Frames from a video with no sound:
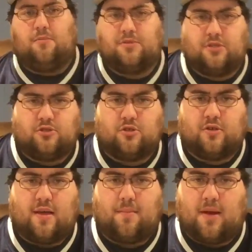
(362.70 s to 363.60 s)
100% sure
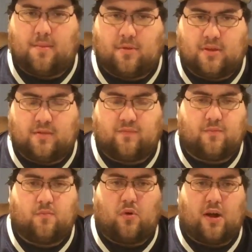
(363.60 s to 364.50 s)
on that, but I believe
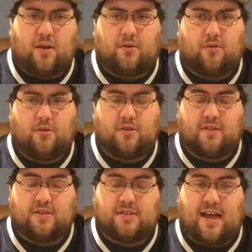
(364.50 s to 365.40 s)
from when I looked at
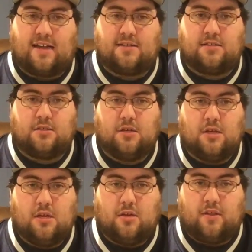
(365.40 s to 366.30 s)
the stats,
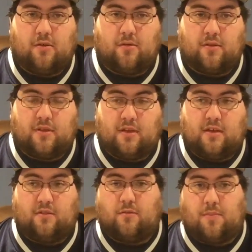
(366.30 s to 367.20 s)
they were in the
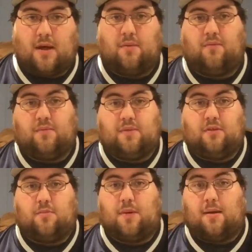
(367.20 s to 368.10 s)
either bottom
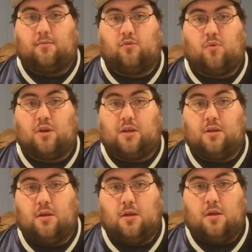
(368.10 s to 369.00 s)
15 or bottom 20.
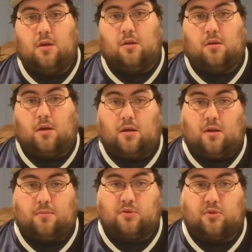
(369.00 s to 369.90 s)

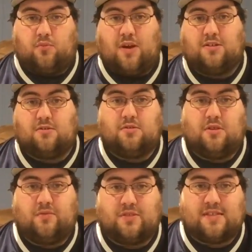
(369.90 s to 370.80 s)
So the red zone
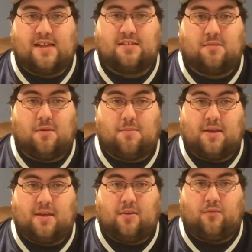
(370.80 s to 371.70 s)
defense, that's going to be a
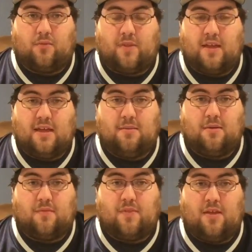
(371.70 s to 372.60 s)
big key for them.
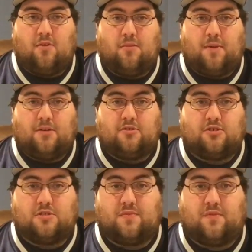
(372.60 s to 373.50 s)
If they hold the Patriots
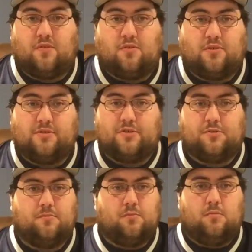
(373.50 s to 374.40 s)
just to field
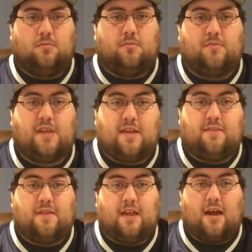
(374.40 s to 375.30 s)
goals,
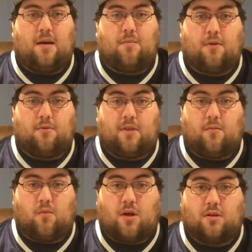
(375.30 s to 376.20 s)
then they got them right where they
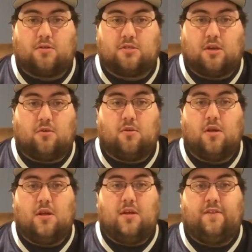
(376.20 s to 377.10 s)
want. So
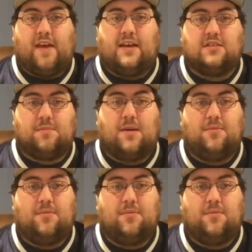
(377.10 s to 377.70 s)
that is